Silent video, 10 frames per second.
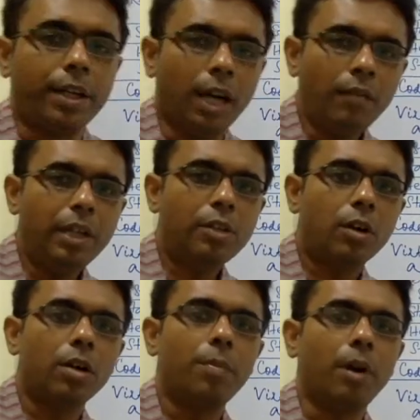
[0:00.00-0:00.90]
Now we'll
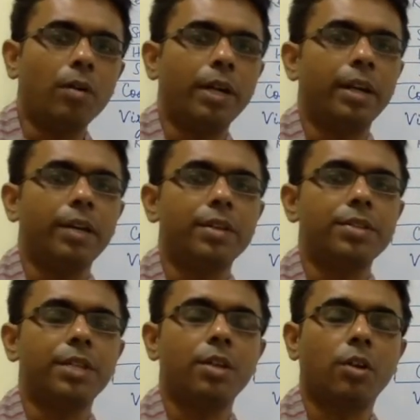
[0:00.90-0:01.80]
talk about an
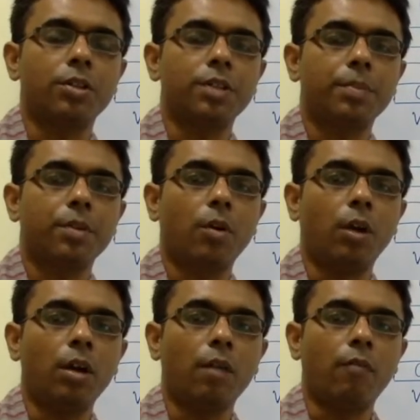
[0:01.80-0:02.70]
interesting concept
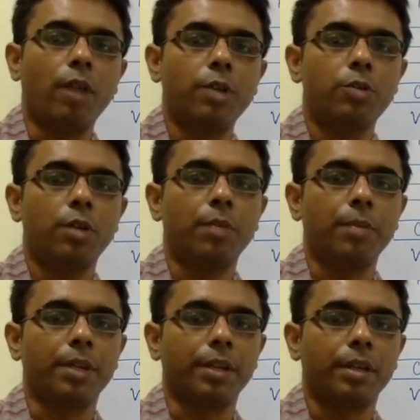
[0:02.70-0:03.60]
called virtual
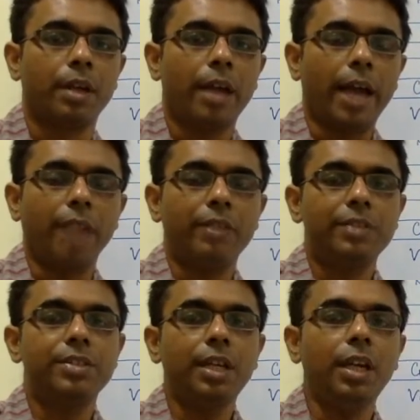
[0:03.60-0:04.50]
memory, and we'll
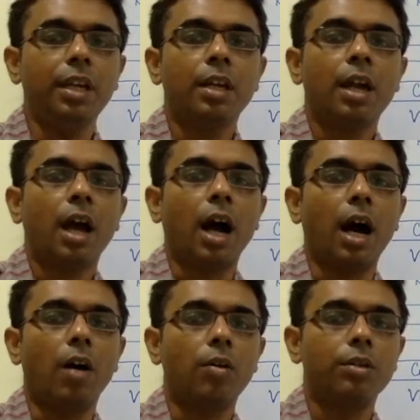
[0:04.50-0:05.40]
see
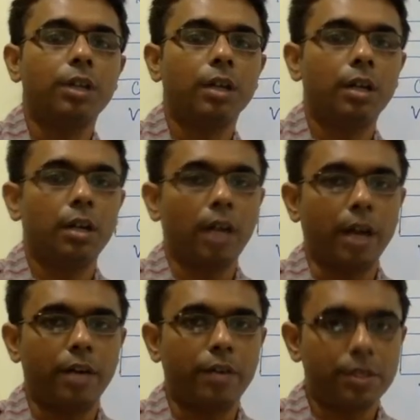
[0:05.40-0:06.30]
how the
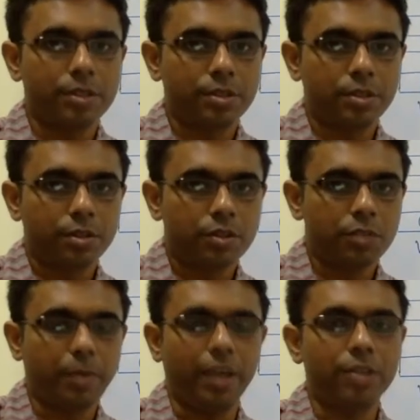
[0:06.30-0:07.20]
address
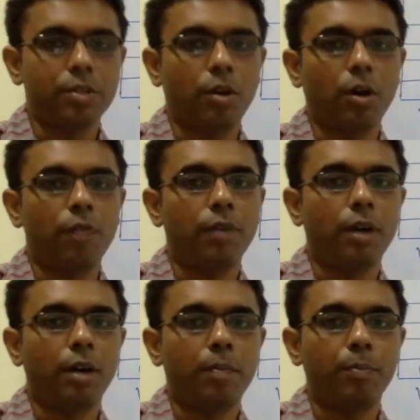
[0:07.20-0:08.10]
space of
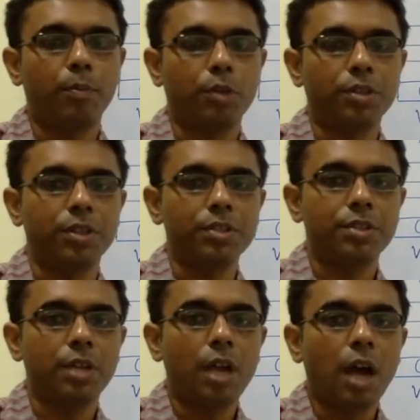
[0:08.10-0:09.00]
a
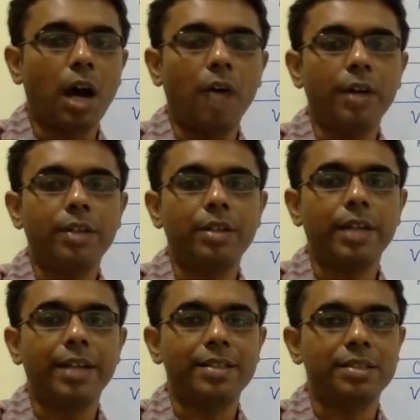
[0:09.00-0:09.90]
process, how it
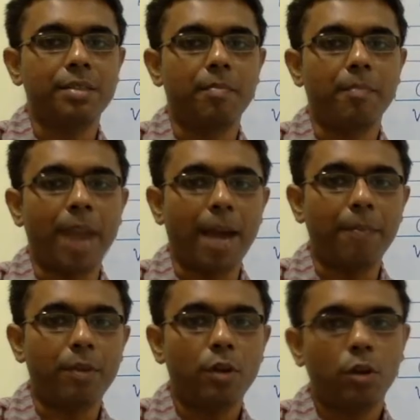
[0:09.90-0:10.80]
gets mapped